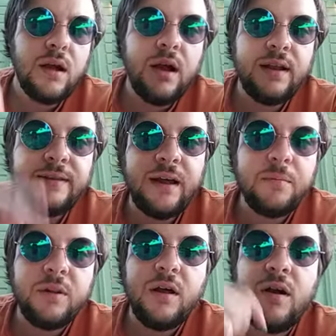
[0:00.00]
uh,
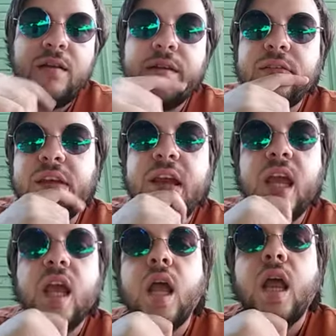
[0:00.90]
down below obviously,
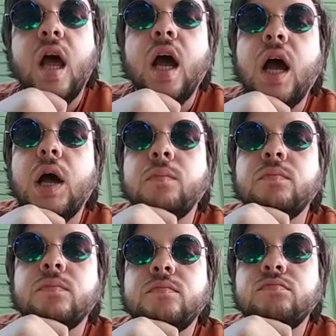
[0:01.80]

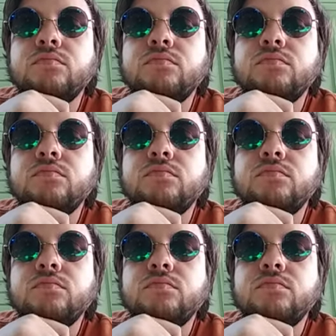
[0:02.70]
um,